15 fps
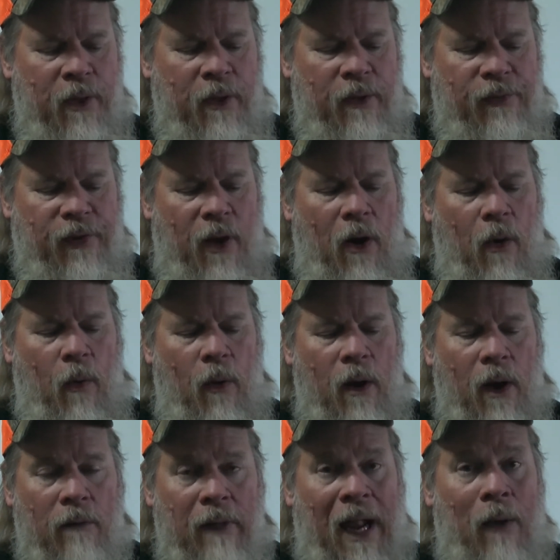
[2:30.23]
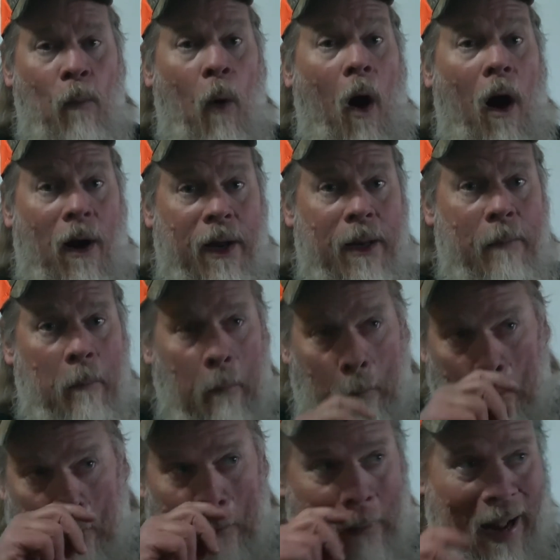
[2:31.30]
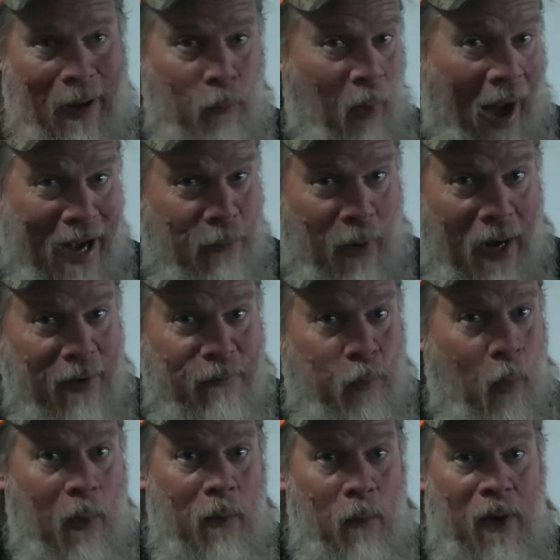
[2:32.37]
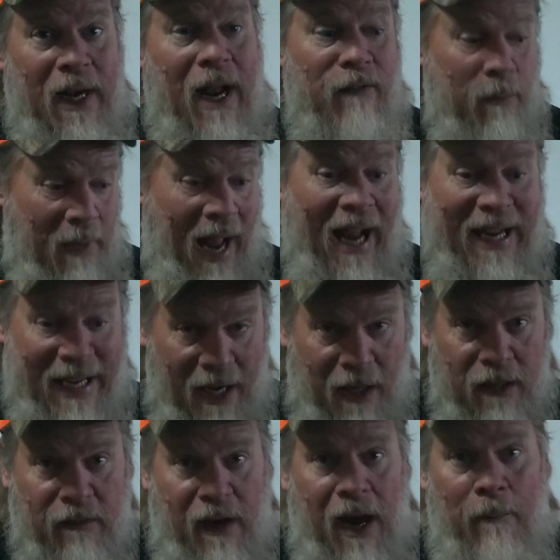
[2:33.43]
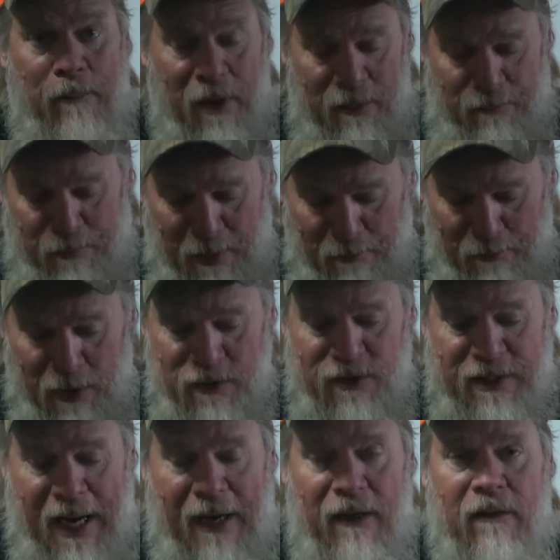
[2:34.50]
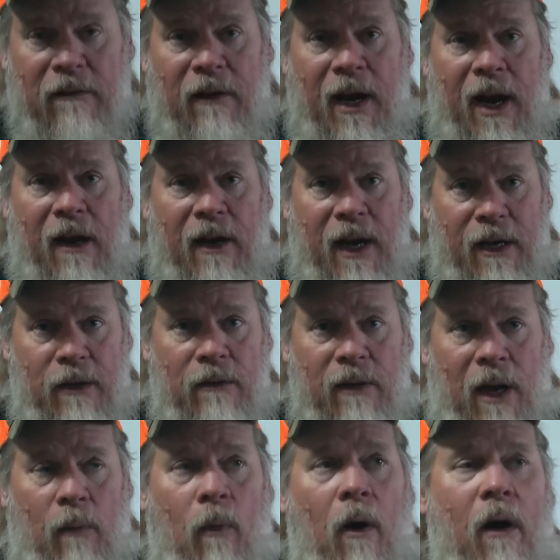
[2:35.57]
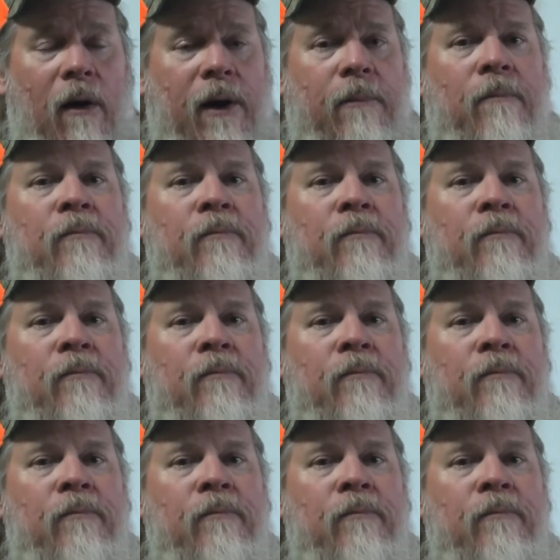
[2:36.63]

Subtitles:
So, a lot of walking, a lot of riding around the fort or whatever, but I get on the ground, put boots down on the ground, and do a lot of walking.